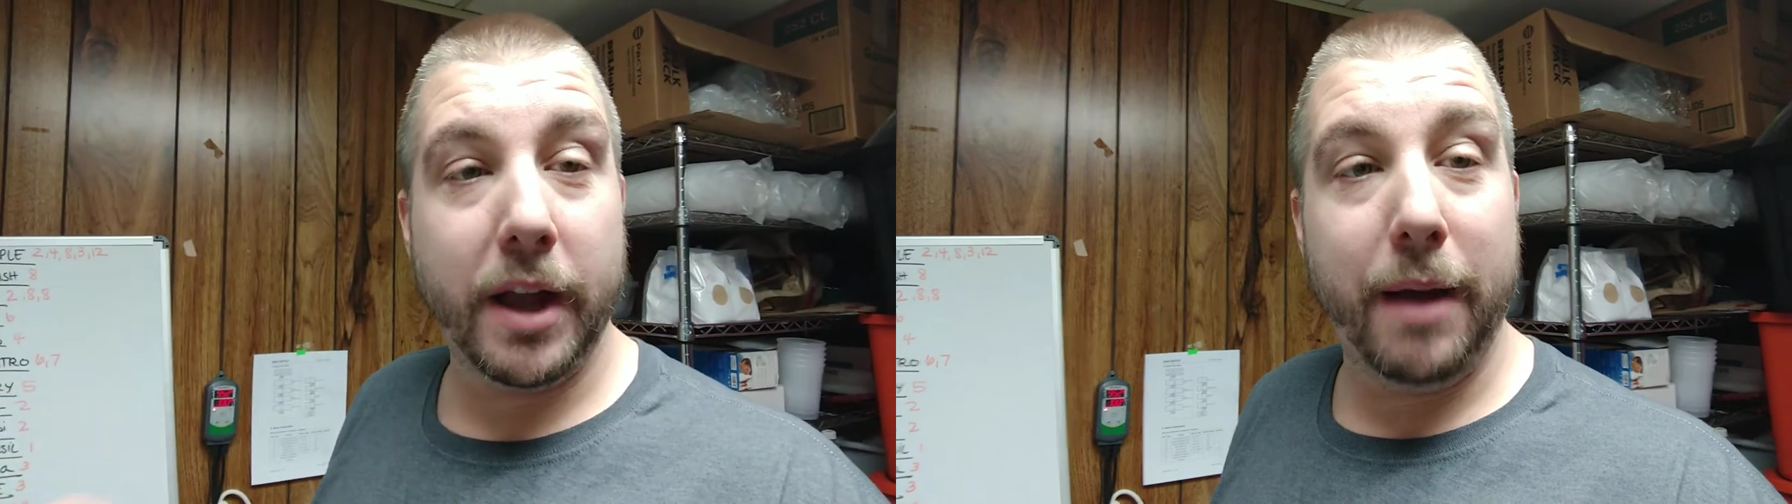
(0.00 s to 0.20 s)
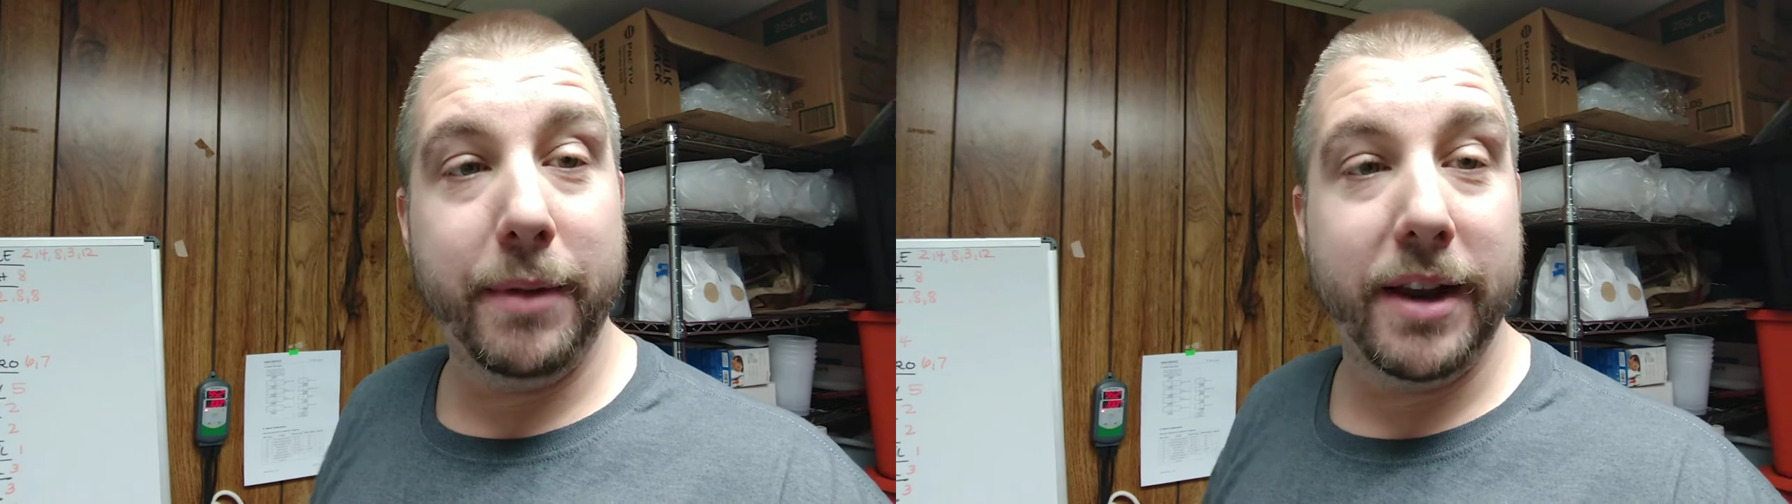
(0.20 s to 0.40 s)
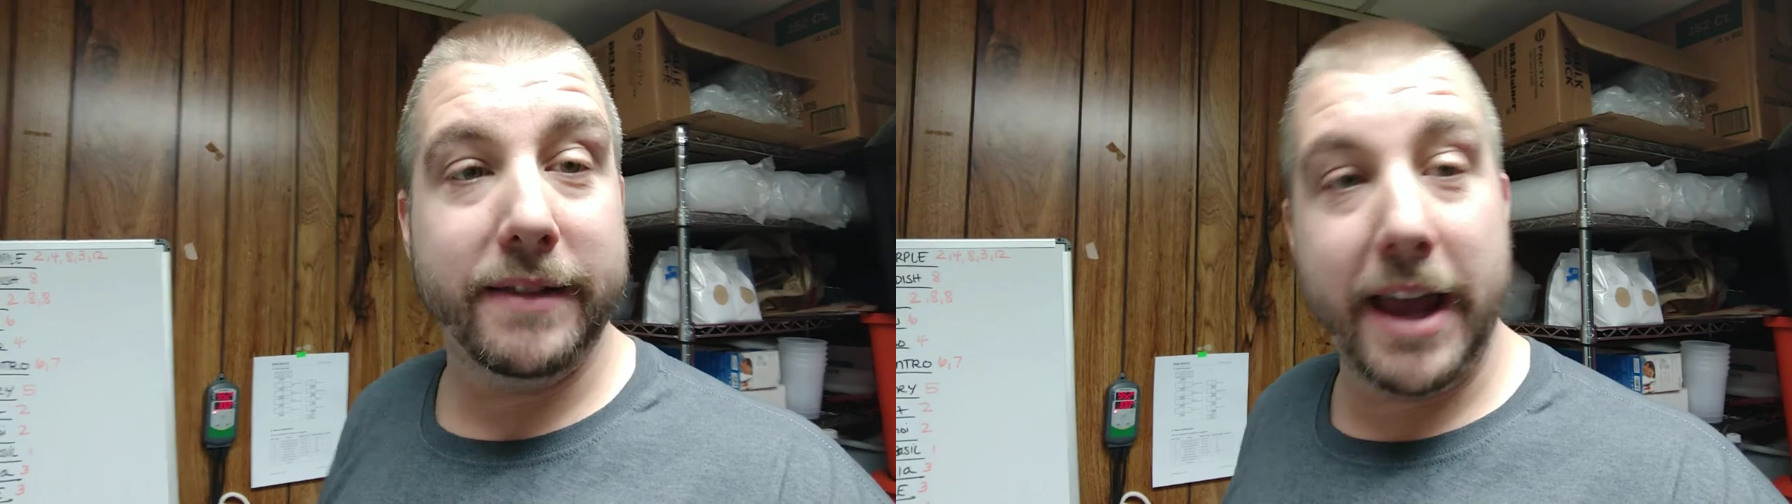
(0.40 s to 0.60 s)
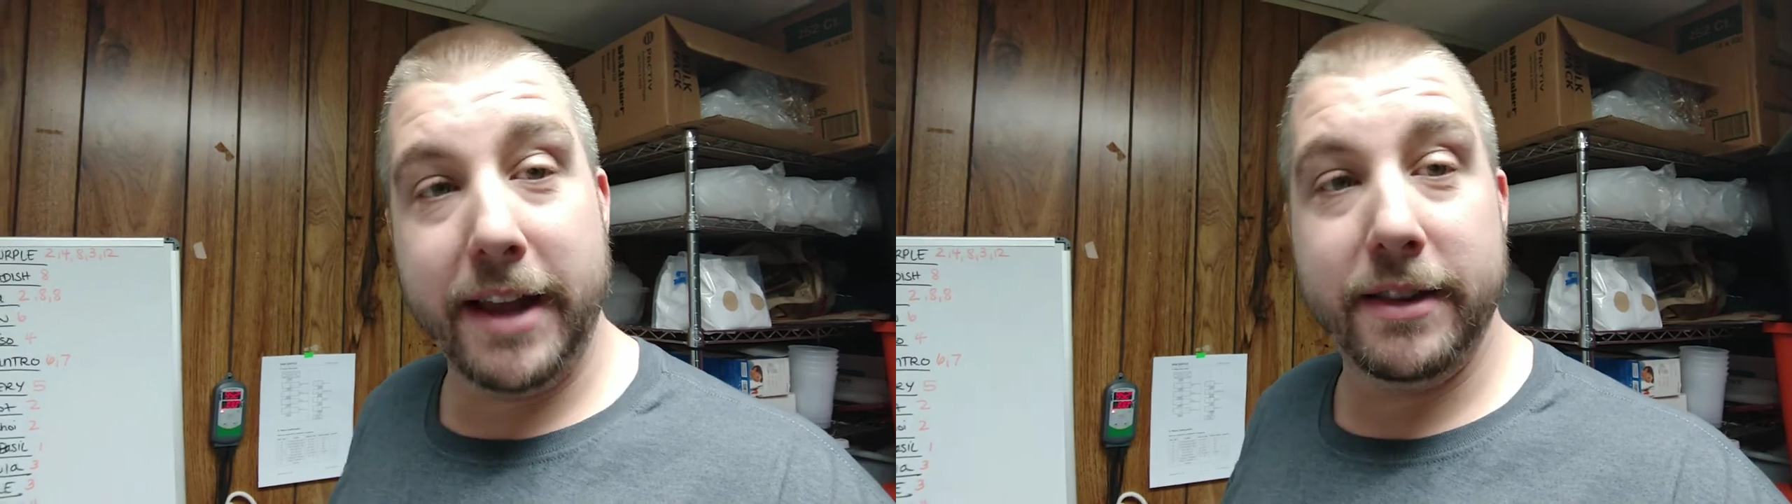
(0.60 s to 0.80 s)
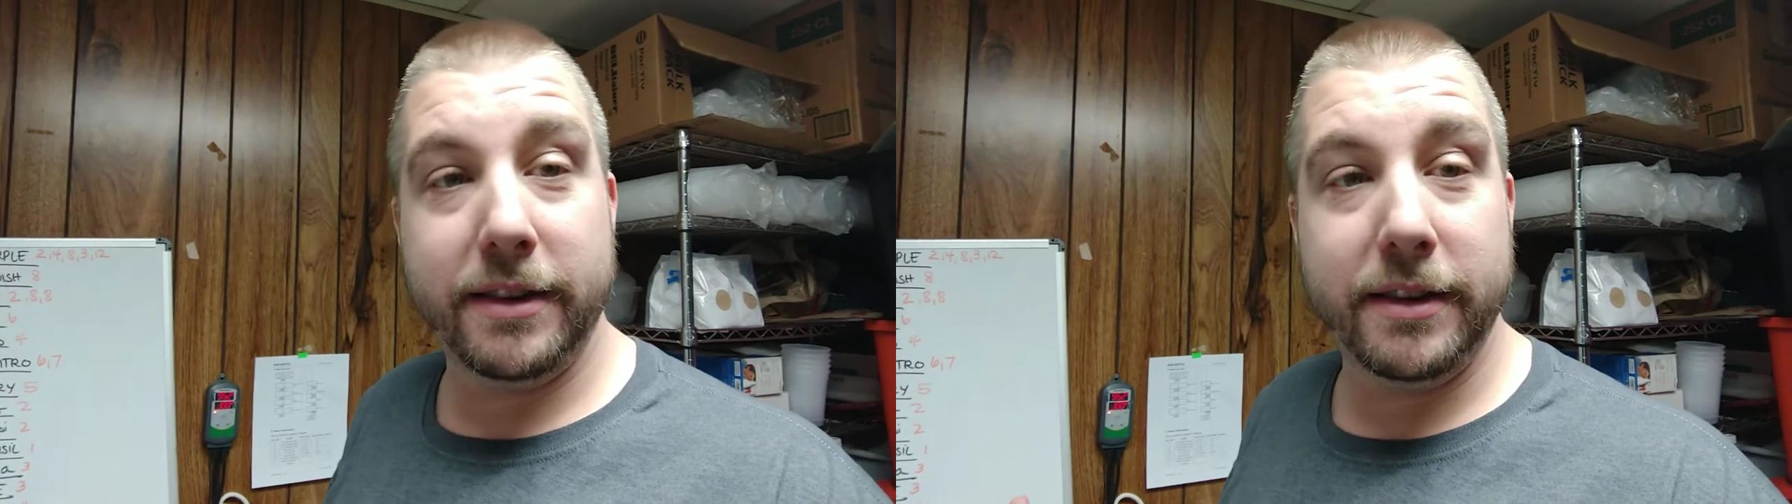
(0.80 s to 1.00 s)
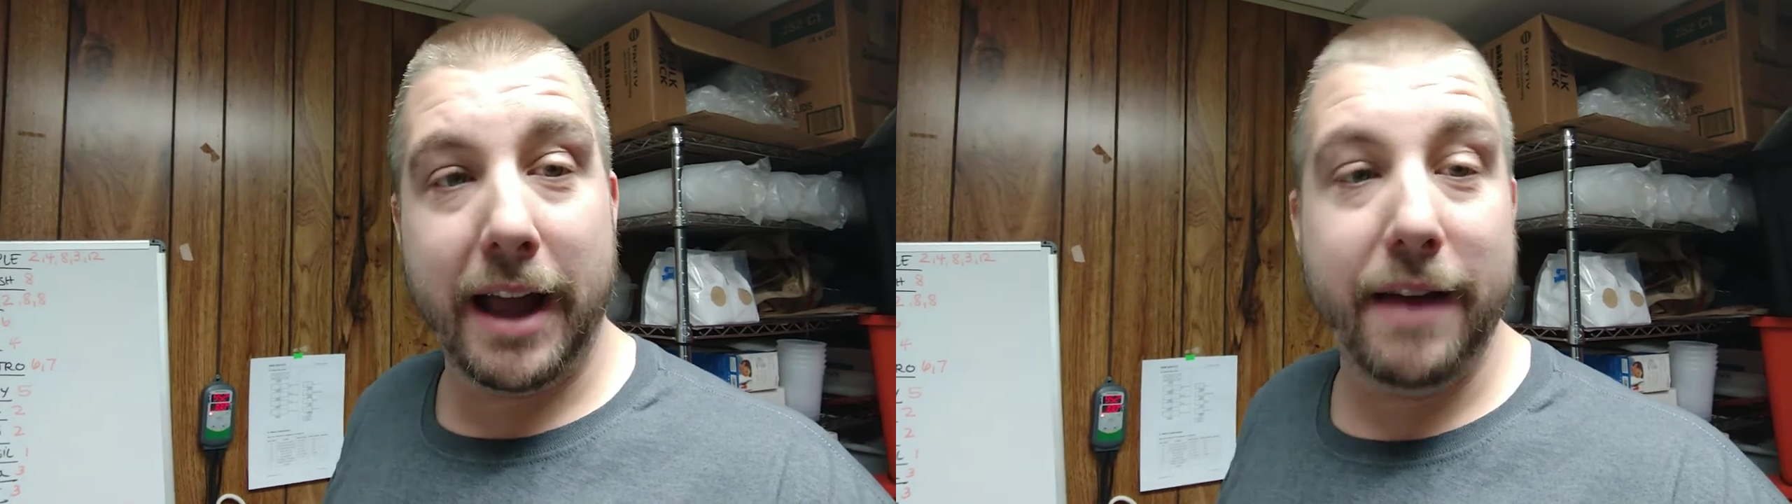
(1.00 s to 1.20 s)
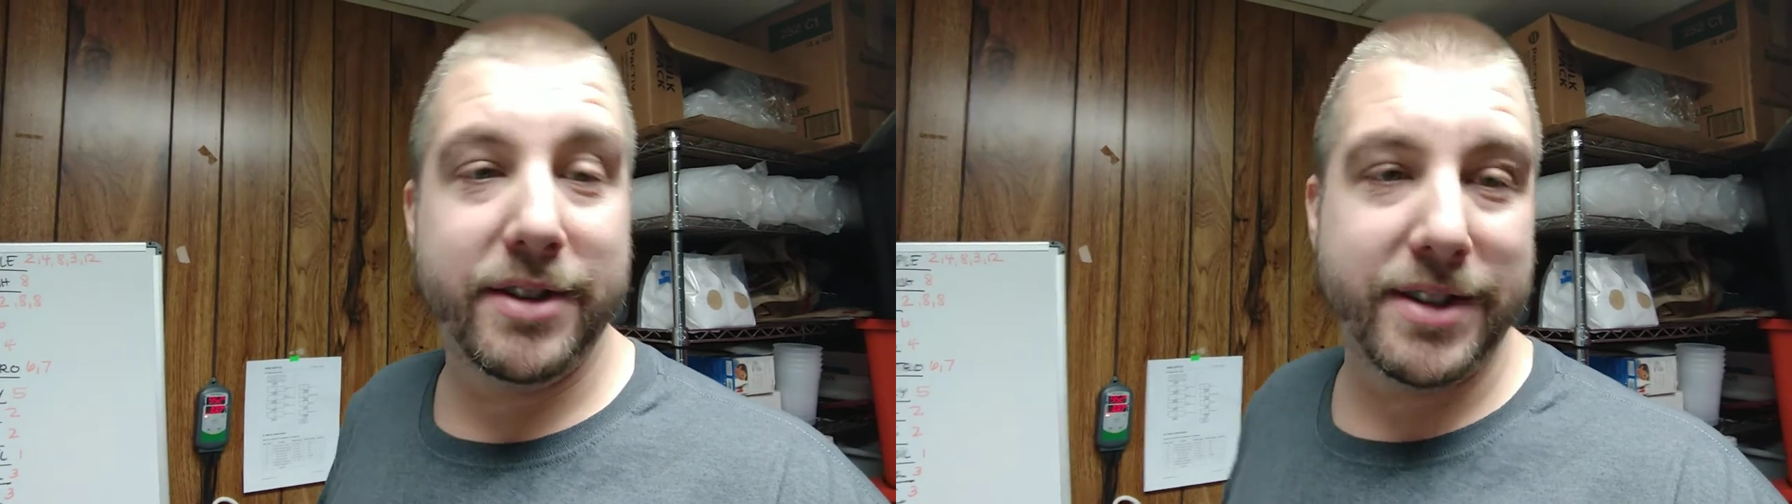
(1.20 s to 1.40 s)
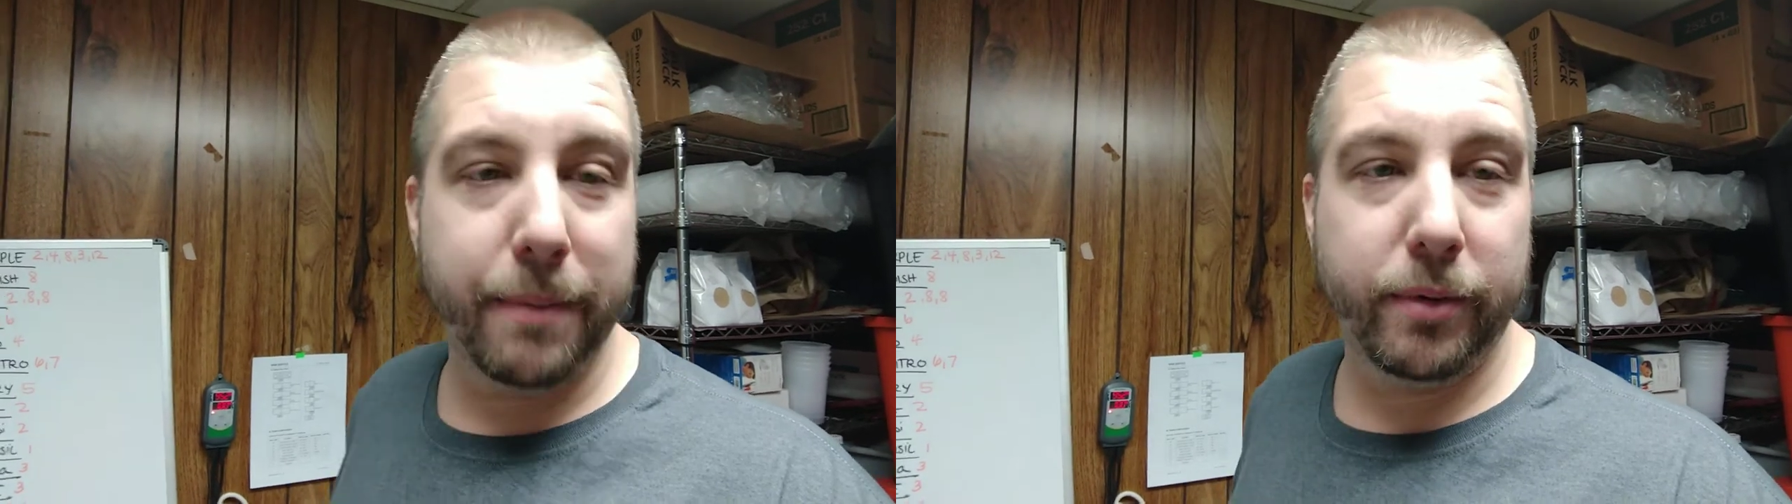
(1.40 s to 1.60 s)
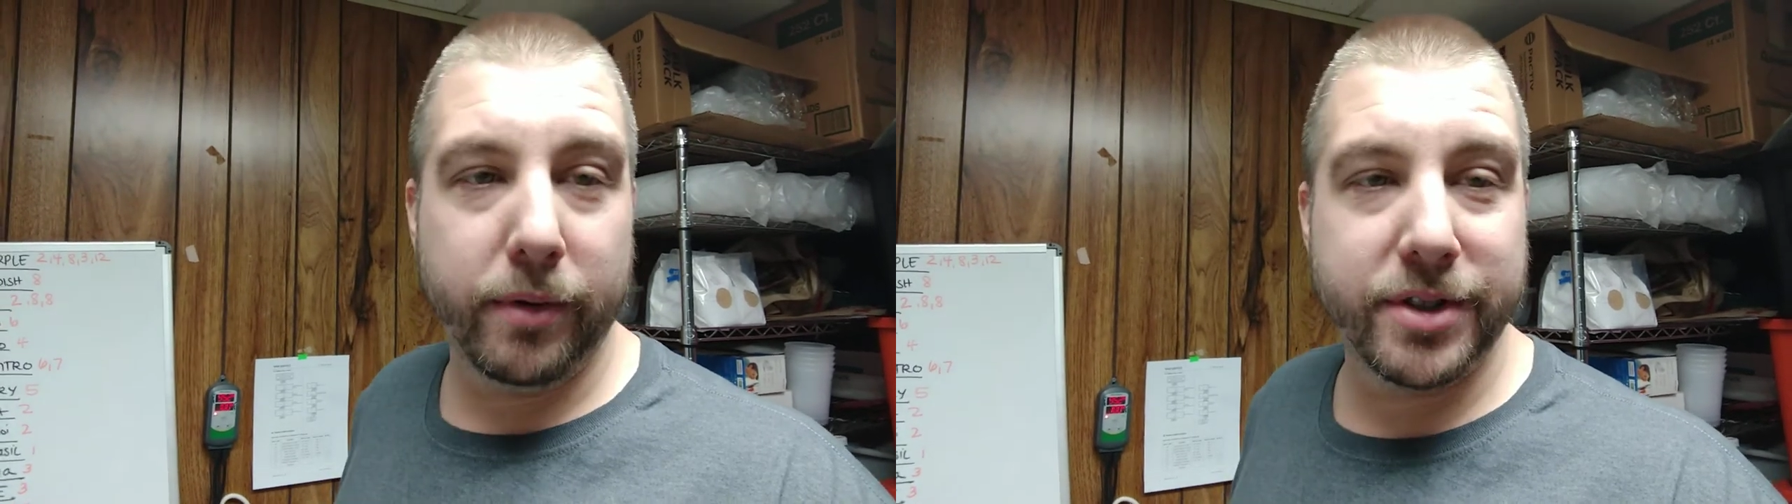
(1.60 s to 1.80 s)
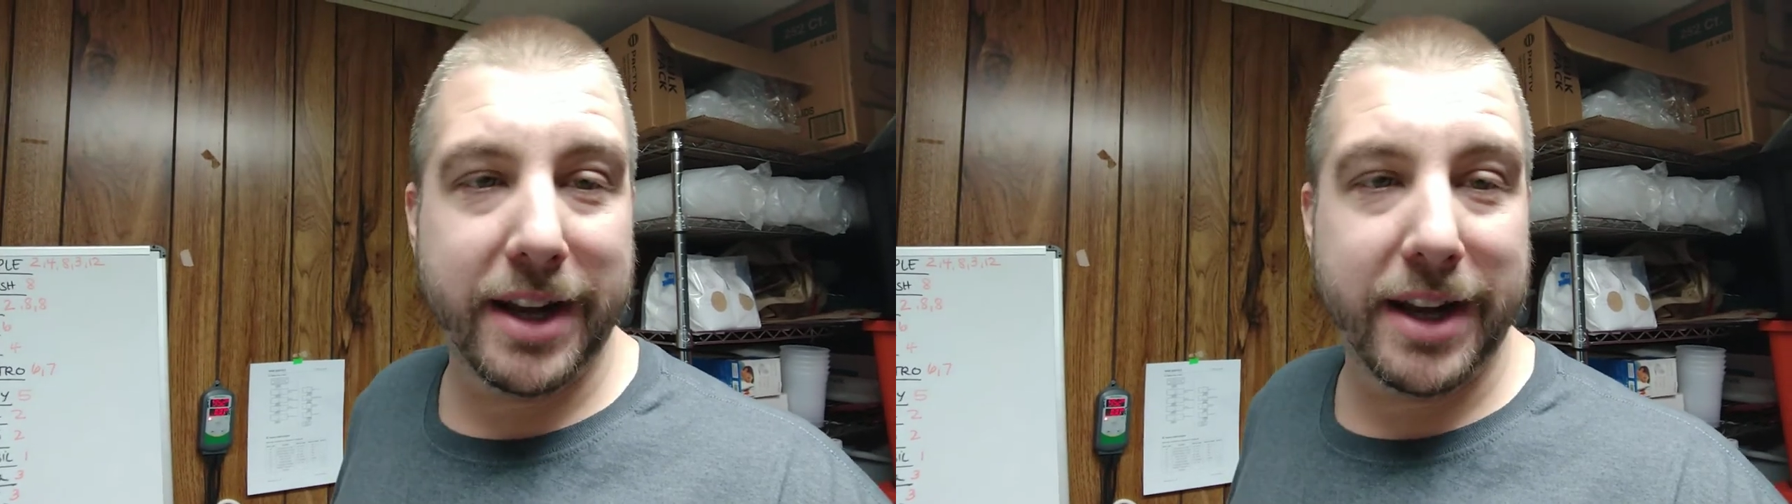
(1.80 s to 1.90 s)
I'm going to take, I have a separate,